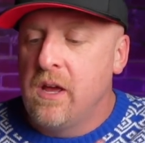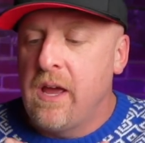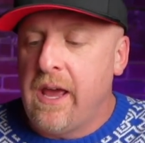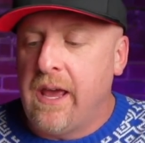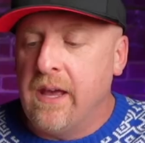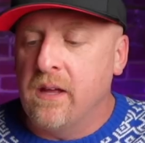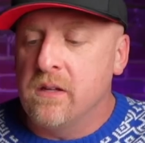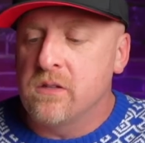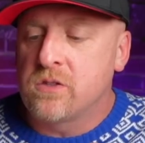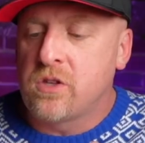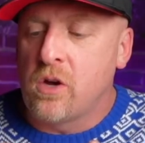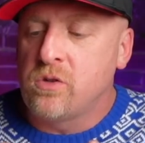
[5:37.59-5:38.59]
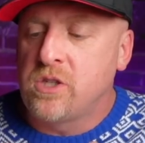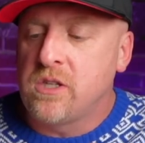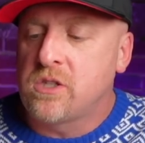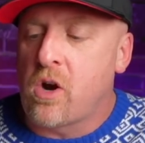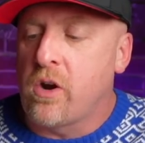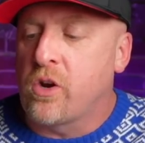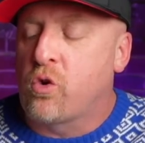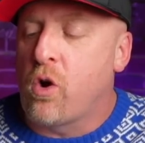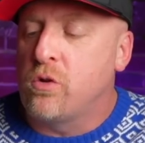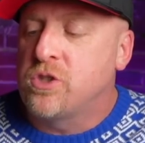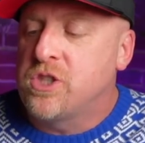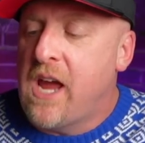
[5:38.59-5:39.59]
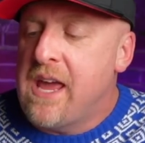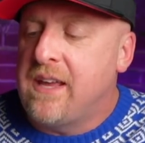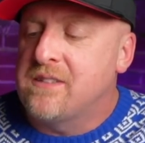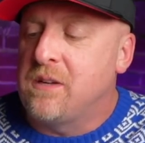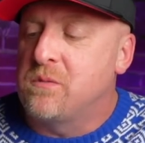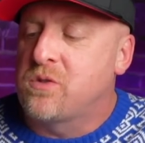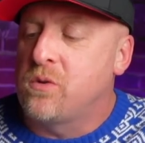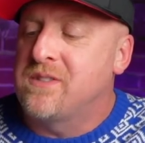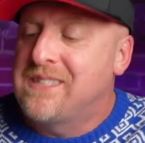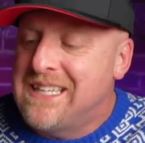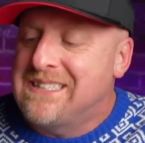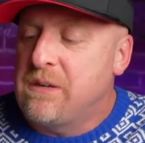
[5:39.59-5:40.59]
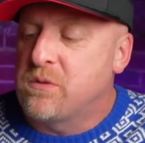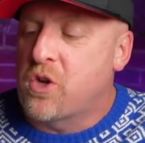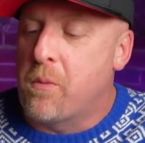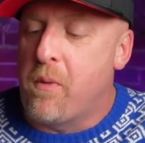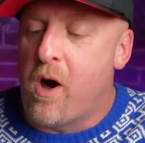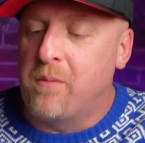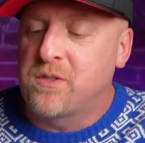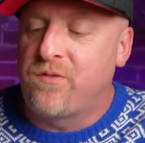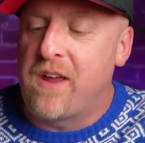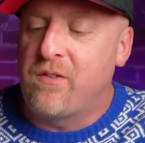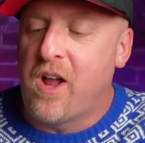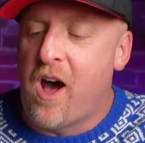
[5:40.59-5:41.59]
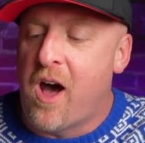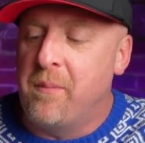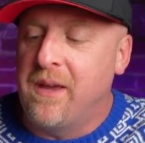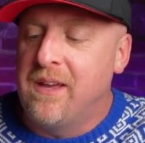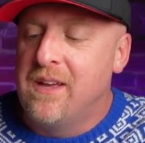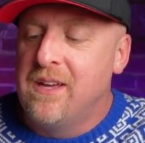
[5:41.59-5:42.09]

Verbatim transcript: and so she started crocheting since it was her mom's favorite hobby.